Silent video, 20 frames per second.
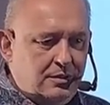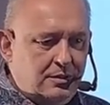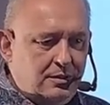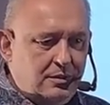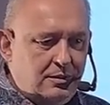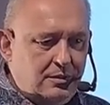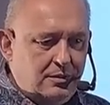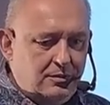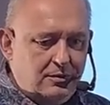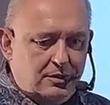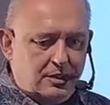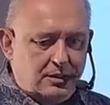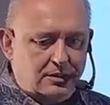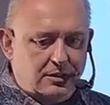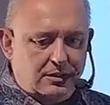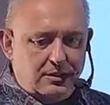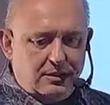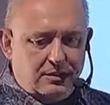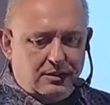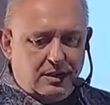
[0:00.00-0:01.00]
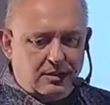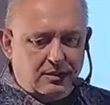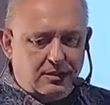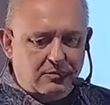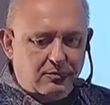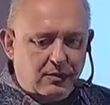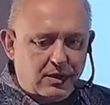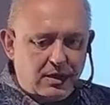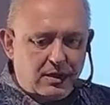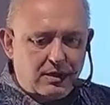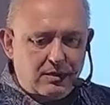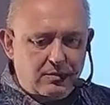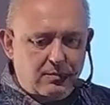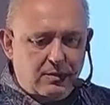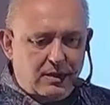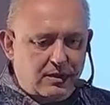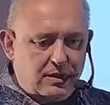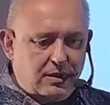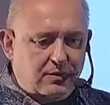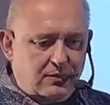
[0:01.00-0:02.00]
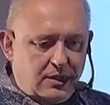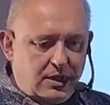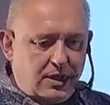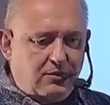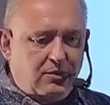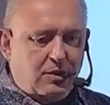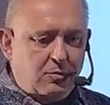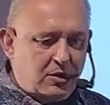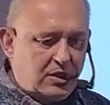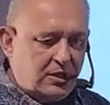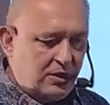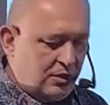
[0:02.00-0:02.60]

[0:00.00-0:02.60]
the world when everybody